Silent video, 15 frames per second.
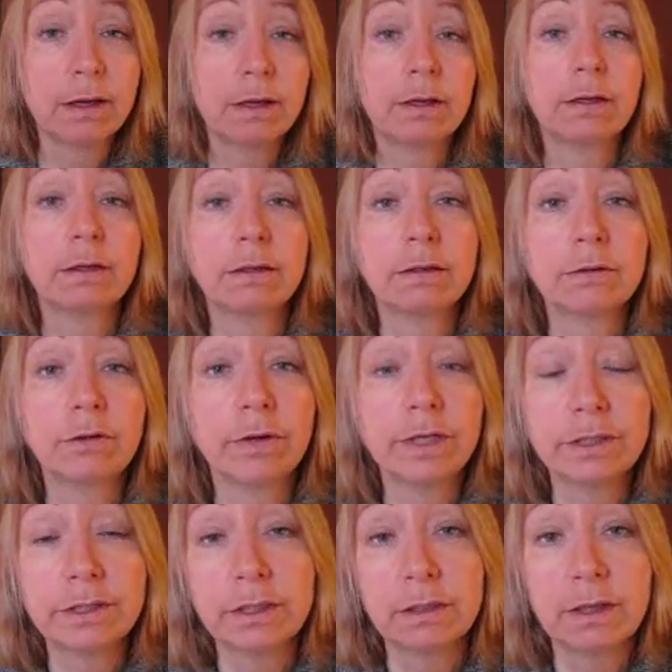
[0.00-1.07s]
Uh,
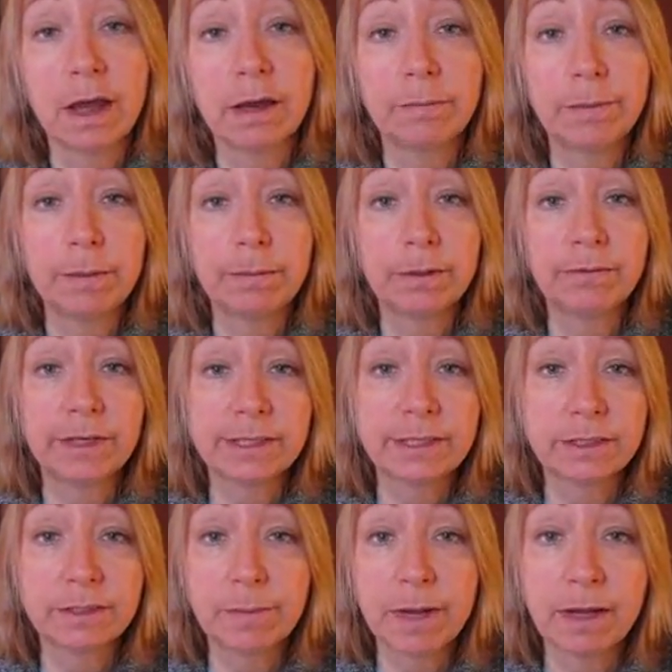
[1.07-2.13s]
granted, a lot of people have
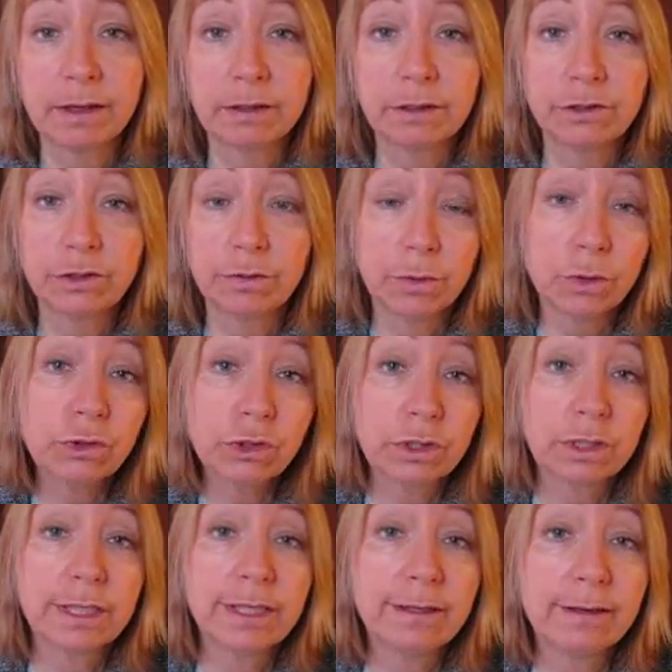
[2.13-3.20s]
excess baggage
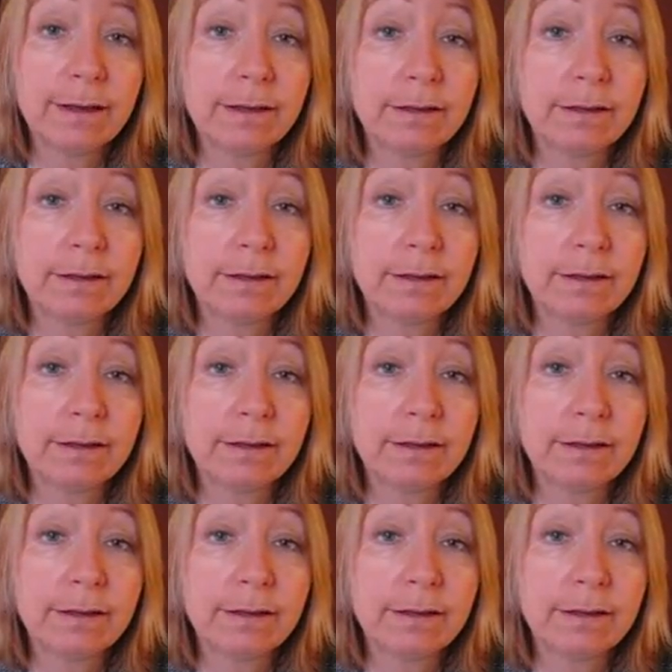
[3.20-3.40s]
emotionally,